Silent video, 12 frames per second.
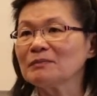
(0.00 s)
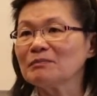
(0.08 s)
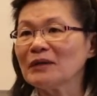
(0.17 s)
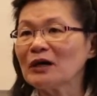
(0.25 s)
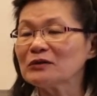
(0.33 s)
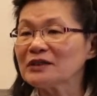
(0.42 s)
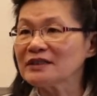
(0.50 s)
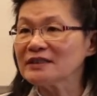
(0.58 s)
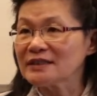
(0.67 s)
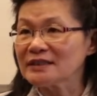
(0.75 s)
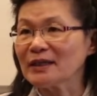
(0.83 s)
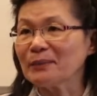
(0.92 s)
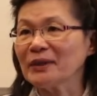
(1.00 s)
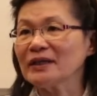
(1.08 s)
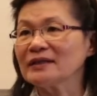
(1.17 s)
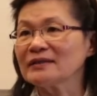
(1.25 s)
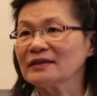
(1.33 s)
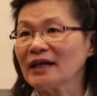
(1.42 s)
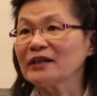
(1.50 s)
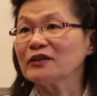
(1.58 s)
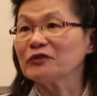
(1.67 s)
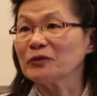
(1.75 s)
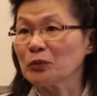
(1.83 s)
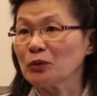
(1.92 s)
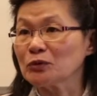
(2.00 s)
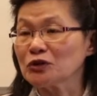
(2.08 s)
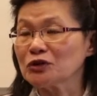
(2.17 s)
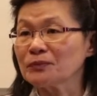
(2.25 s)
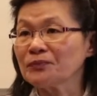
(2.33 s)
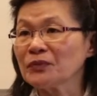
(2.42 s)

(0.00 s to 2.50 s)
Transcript: multi-systemic kind of approach